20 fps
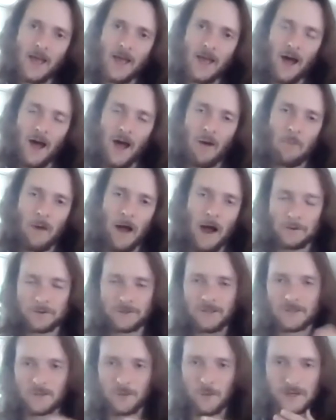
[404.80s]
out
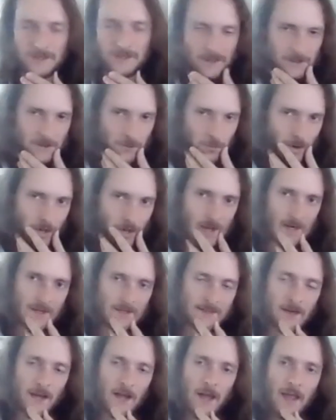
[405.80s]
to 26
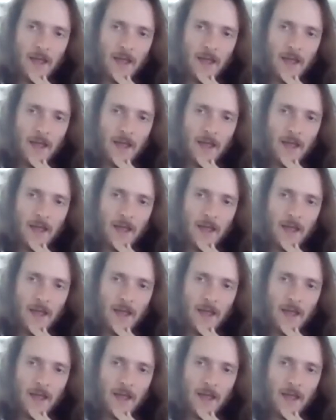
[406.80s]
weeks.